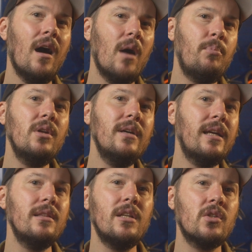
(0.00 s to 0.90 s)
I'll put a
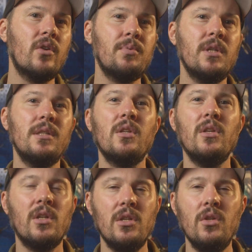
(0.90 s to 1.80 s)
link in the description so
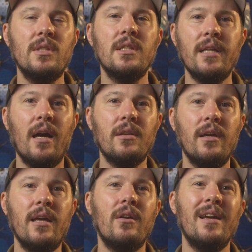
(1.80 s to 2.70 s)
that you can use this
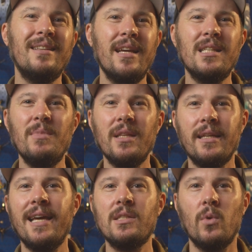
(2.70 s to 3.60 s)
calculator and take some of the
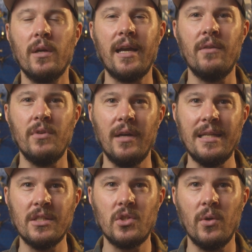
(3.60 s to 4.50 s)
guesswork out of your
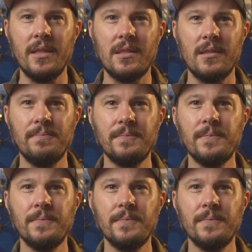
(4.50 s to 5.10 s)
lens choice.